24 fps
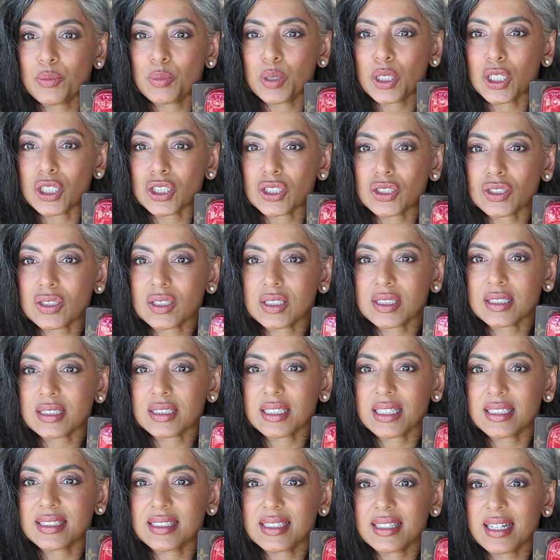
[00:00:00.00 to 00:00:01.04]
purse.
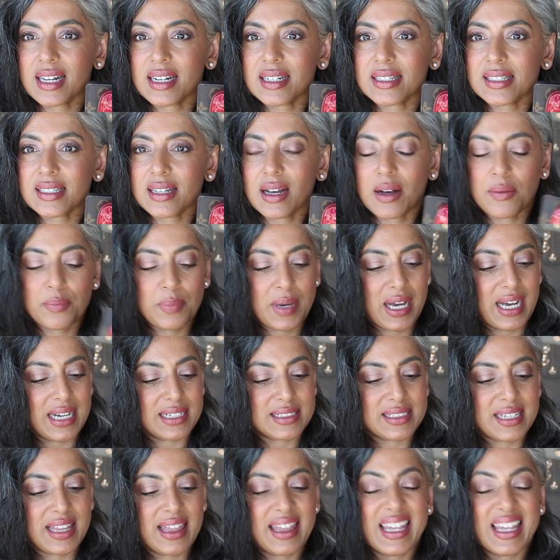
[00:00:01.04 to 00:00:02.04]
It's not as compact.